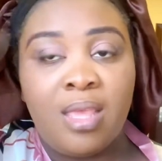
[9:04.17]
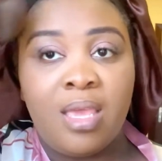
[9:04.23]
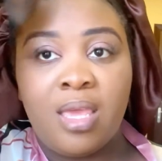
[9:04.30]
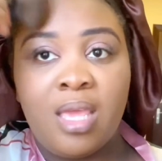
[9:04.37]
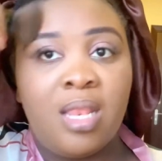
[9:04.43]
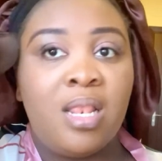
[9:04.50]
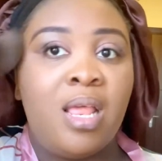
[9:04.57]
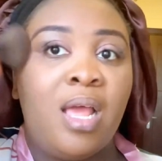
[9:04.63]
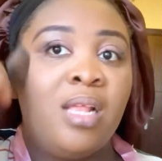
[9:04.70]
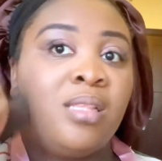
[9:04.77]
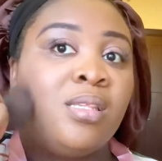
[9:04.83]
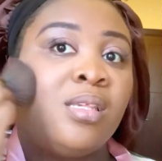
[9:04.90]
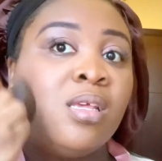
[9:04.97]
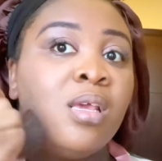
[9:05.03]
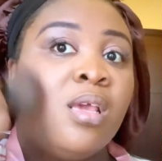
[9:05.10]
thinking
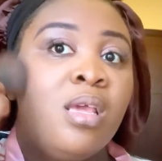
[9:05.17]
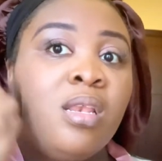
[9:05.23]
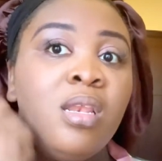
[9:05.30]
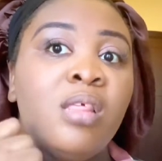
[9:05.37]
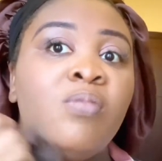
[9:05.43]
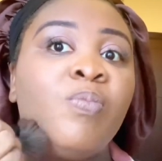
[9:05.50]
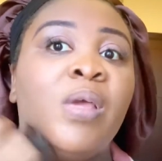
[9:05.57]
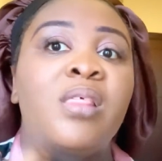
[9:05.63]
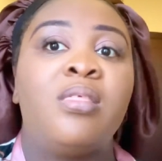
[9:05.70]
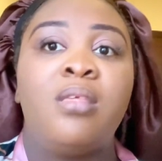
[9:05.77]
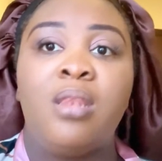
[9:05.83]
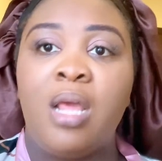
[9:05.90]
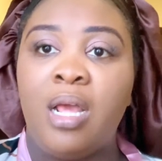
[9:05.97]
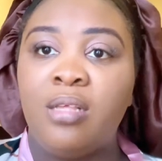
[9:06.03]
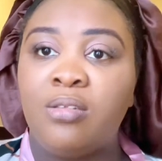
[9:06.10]
that this
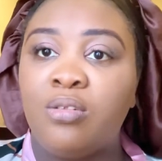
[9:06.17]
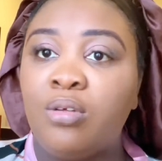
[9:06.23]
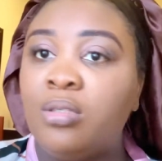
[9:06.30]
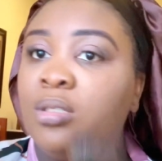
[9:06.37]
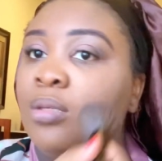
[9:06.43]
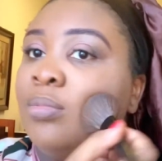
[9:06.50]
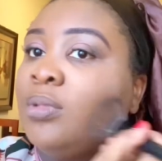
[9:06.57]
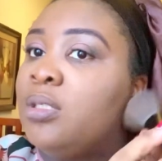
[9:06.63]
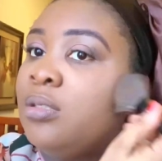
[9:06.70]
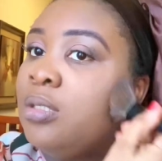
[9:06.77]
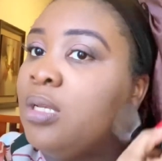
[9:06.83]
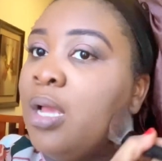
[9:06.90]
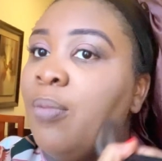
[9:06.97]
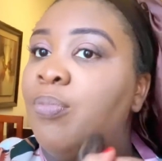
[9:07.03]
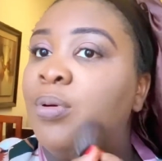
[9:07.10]
person has done something to
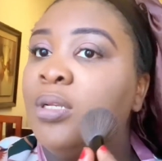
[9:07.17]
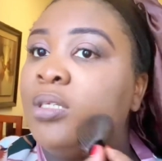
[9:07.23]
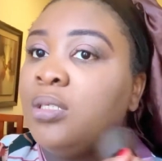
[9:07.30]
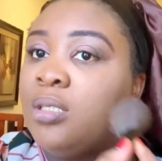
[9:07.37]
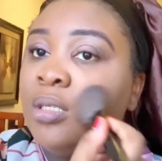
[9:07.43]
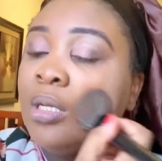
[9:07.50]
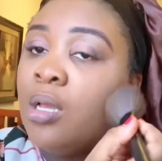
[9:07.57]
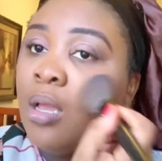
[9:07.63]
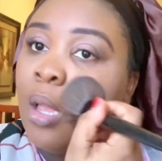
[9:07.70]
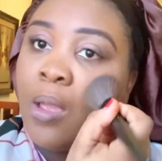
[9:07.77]
their body,